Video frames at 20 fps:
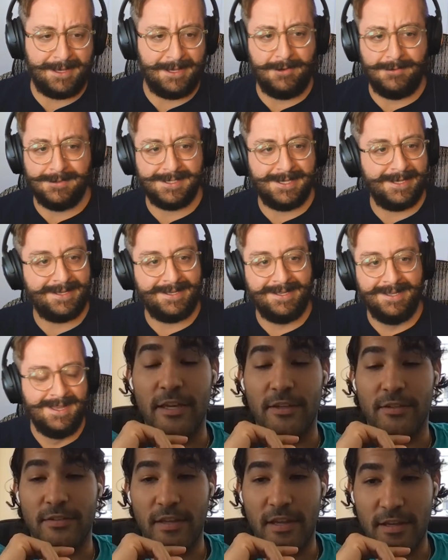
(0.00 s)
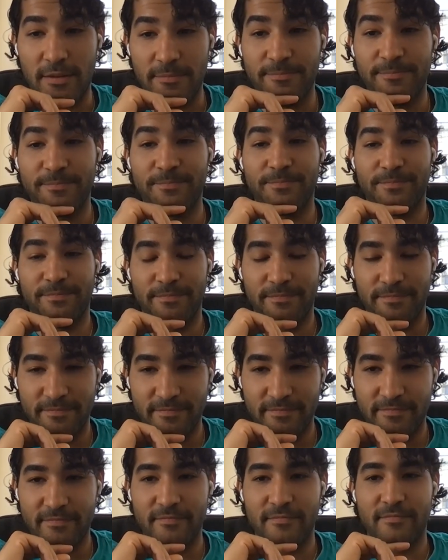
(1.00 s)
And it was like, yes, I don't yeah. know, it must have been
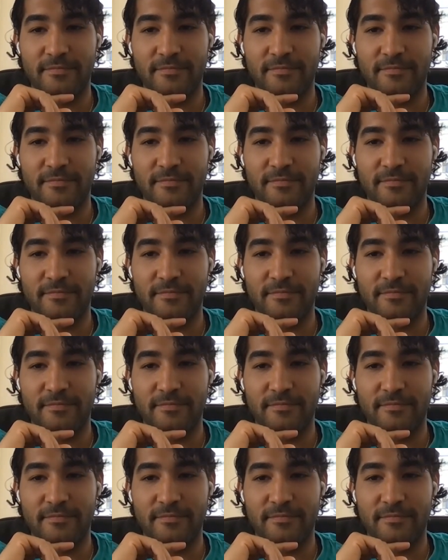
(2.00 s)
like 10